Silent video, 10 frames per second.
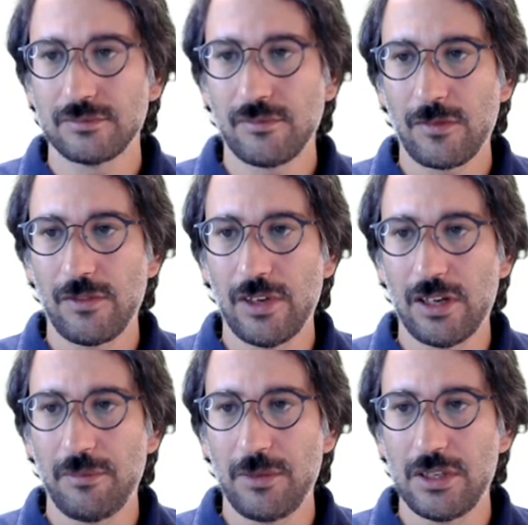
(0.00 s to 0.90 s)
We are
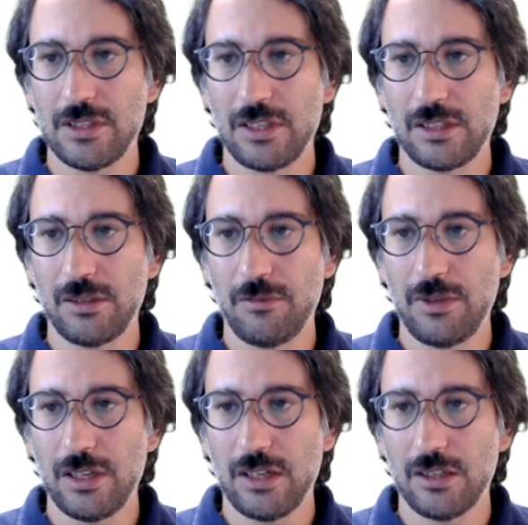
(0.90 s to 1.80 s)
measuring the V
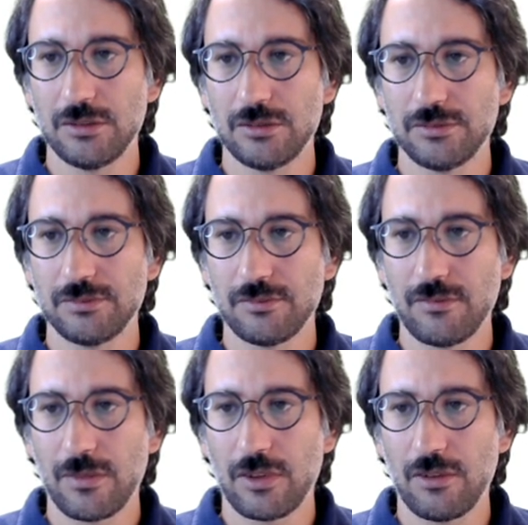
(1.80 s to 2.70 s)
out,
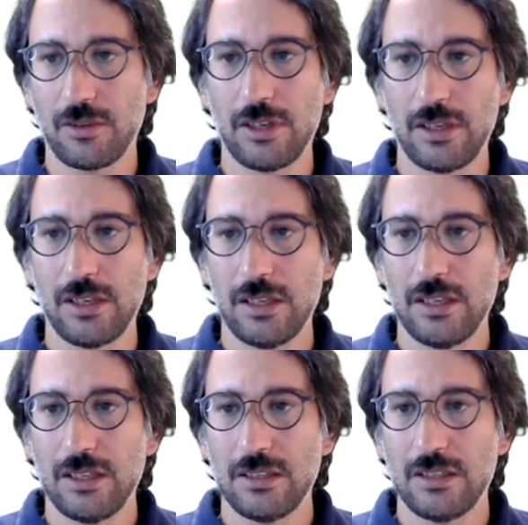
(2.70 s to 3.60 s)
okay,
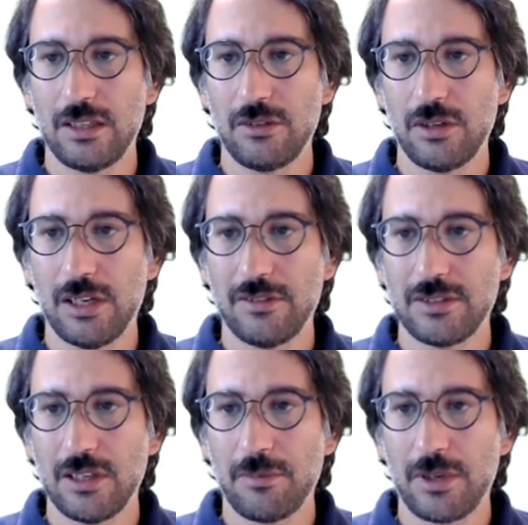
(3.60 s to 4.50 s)
then you have
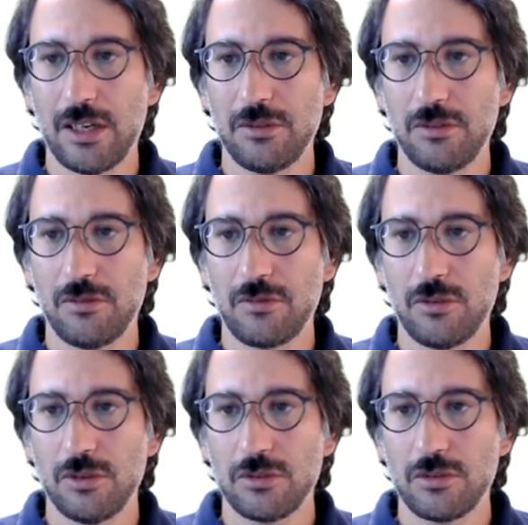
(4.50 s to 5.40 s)
some kind of
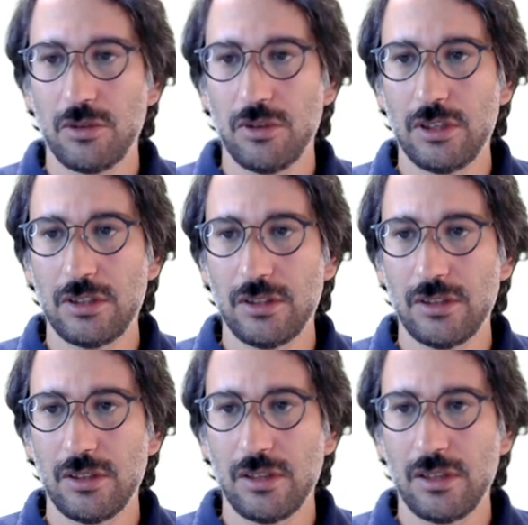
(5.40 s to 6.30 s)
controller,
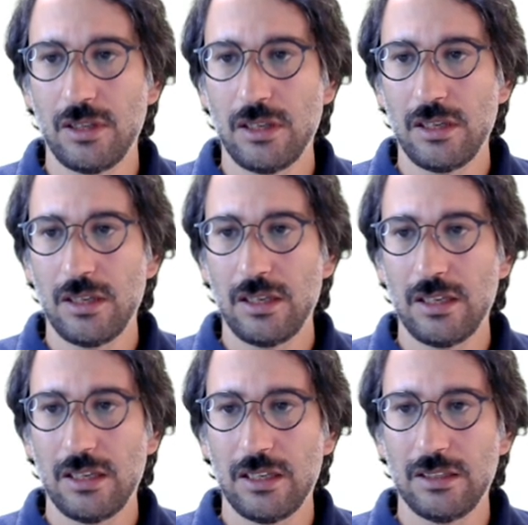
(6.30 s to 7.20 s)

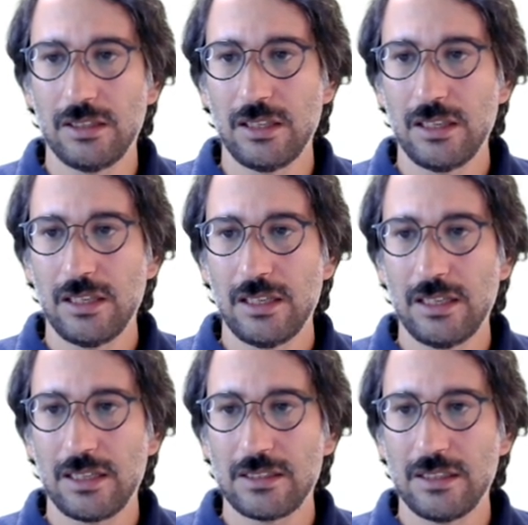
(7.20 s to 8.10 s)
and
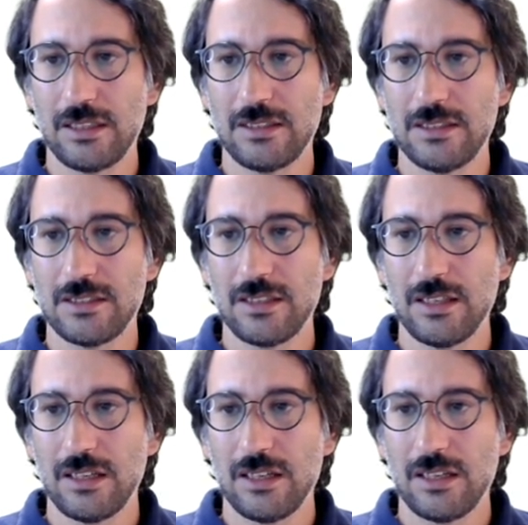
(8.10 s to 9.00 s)
actually it is
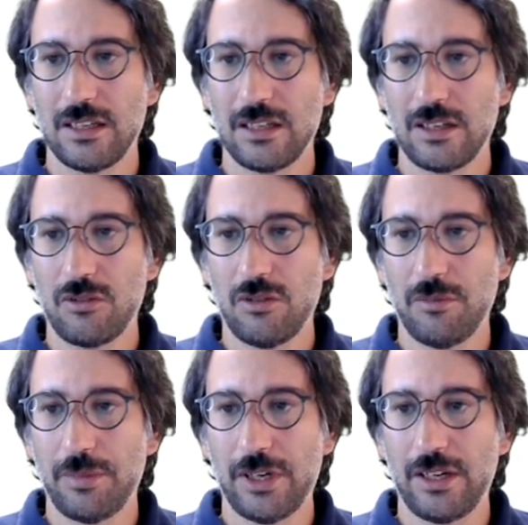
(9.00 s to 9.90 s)

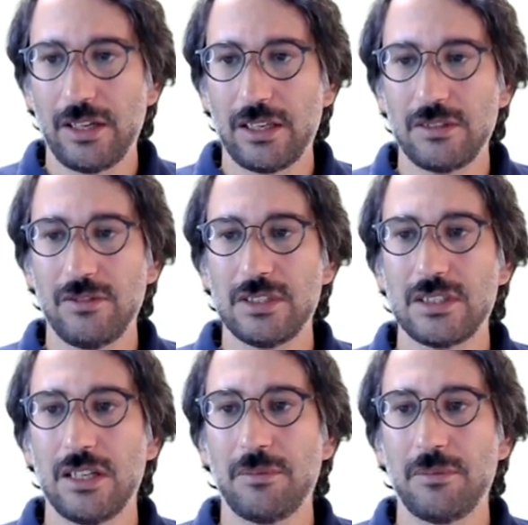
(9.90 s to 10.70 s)
comparing it with some